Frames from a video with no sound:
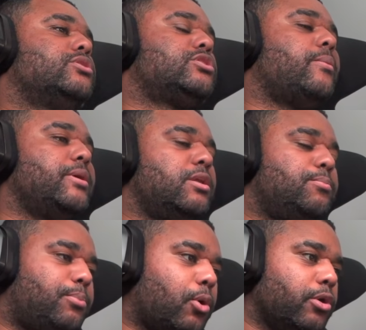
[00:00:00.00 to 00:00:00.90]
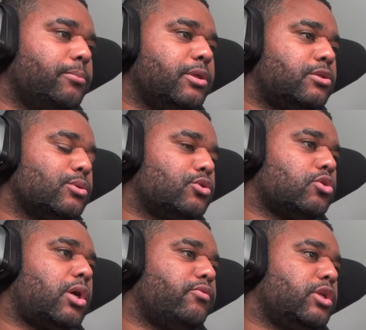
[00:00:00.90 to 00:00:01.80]
somebody point me to a
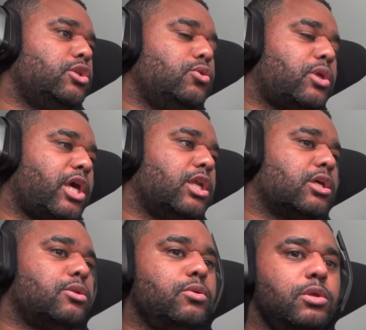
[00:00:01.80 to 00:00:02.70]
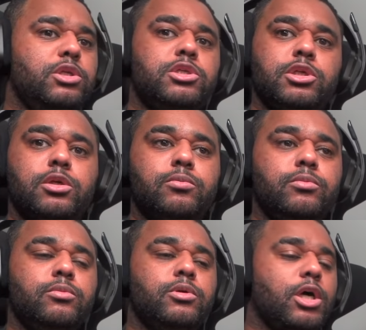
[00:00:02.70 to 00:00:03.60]
driver in the UK that can do this shit?
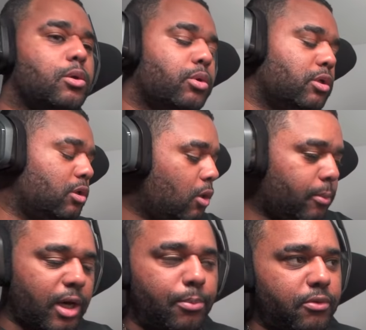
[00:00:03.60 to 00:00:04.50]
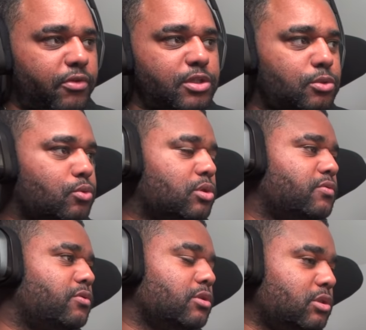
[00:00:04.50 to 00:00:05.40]
I don't want to know about professional
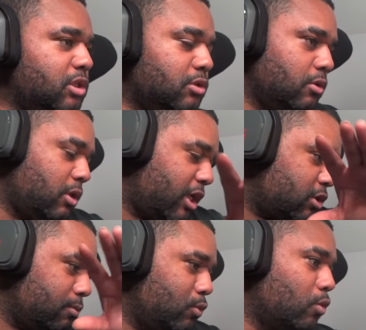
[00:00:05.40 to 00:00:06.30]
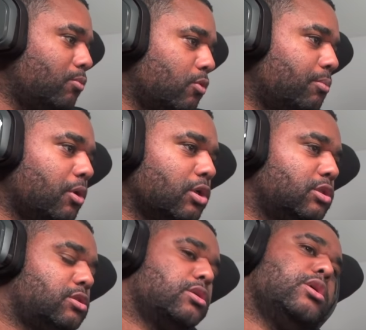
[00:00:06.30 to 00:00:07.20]
drifters. These look like some normal
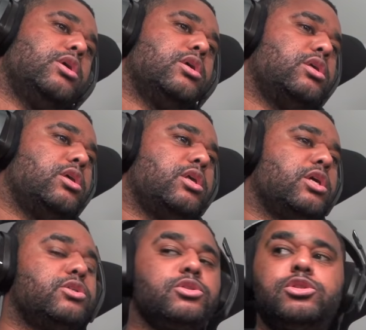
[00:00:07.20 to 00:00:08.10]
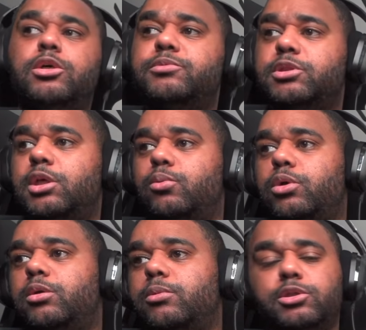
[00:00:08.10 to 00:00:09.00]
bods, yeah, that just jumped in their
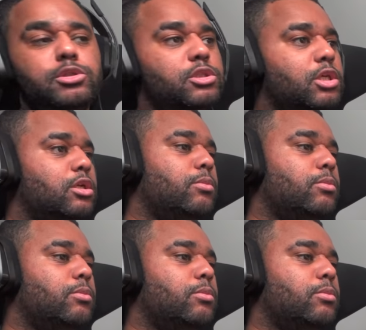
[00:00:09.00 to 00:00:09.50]
whip and just hit the